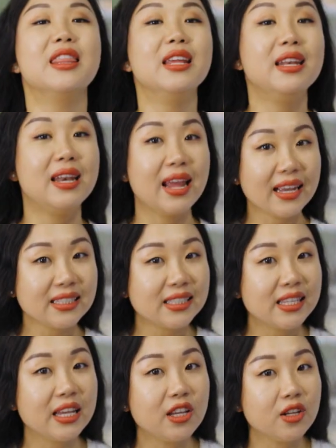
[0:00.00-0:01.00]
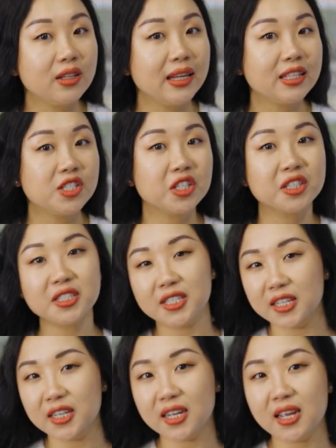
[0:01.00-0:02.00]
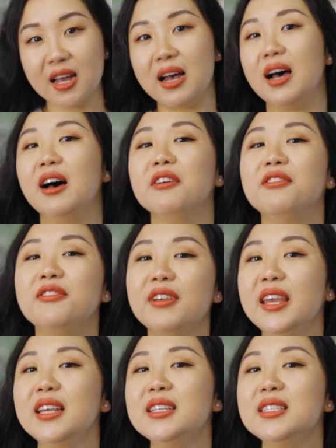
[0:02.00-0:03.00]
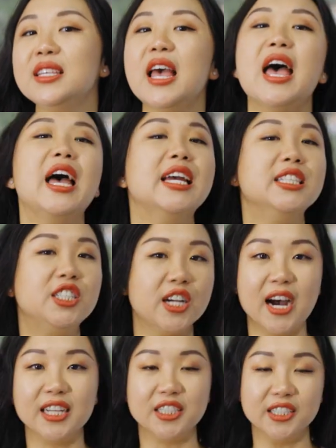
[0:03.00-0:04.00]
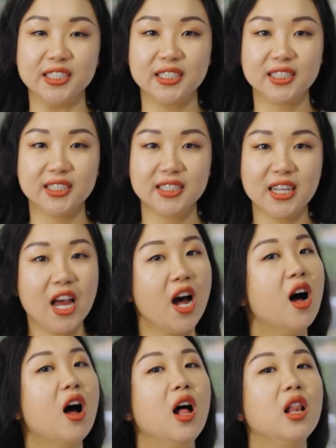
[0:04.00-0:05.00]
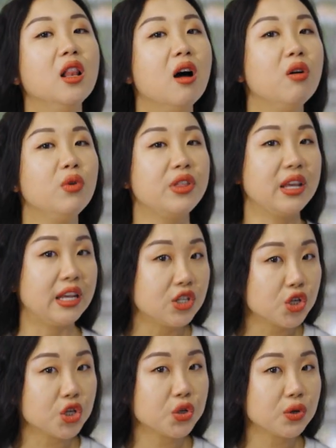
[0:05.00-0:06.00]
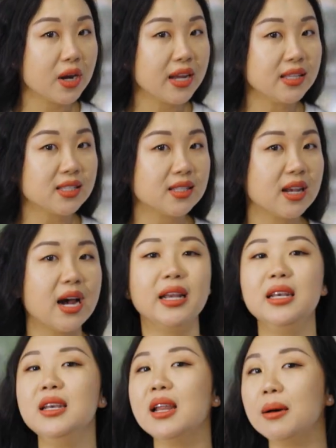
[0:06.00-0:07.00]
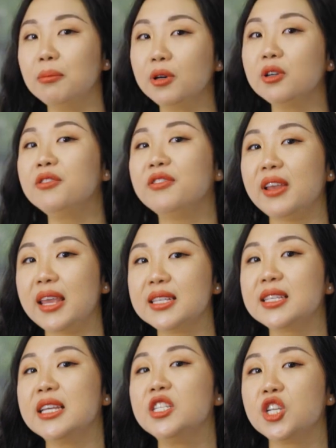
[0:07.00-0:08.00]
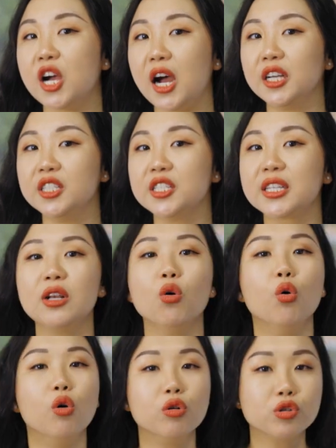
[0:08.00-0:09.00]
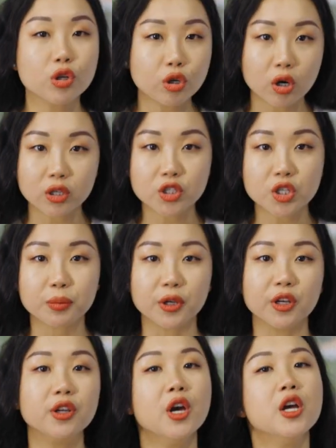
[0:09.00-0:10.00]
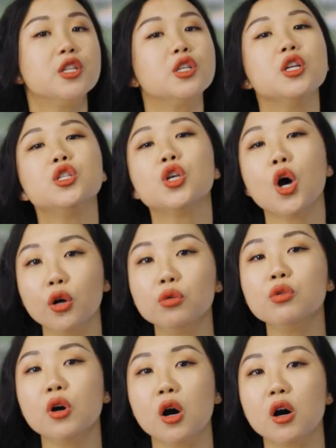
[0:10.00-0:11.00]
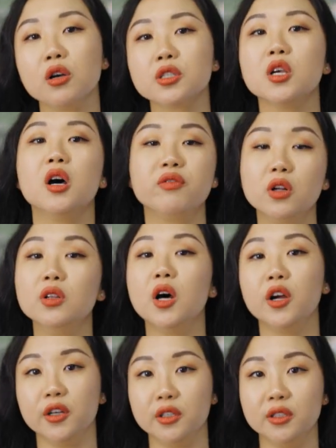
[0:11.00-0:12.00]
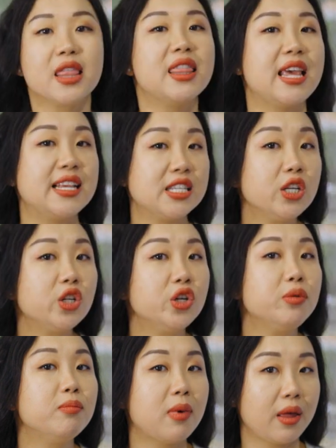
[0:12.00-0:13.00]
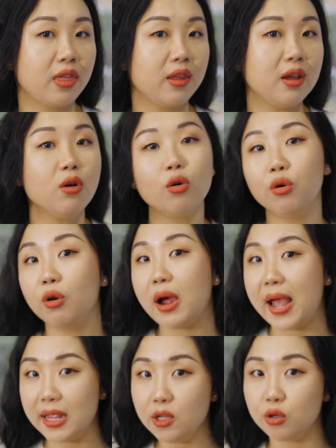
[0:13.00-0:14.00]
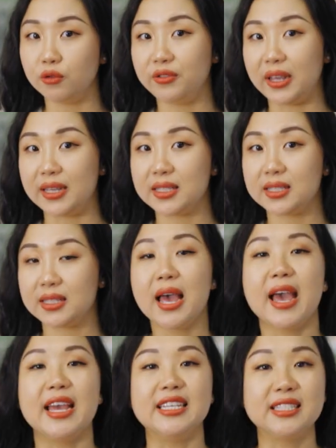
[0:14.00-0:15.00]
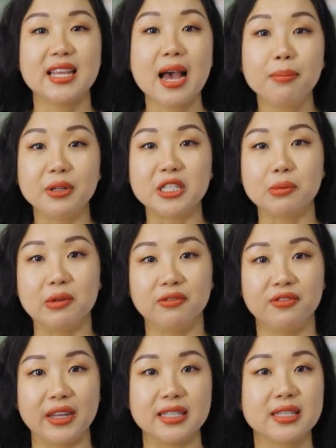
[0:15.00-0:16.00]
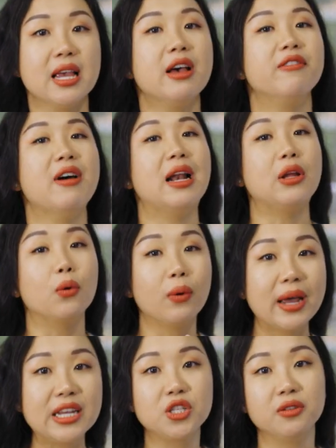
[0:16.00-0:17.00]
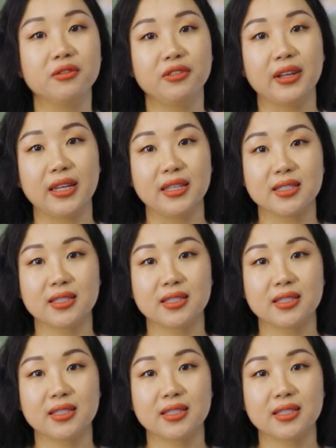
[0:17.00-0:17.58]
The next thing you need to consider are fees and charges. Along with interest rates, a number of fees and charges can also contribute to the total cost of your loan. These include monthly or annual fees, establishment fees, valuation fees,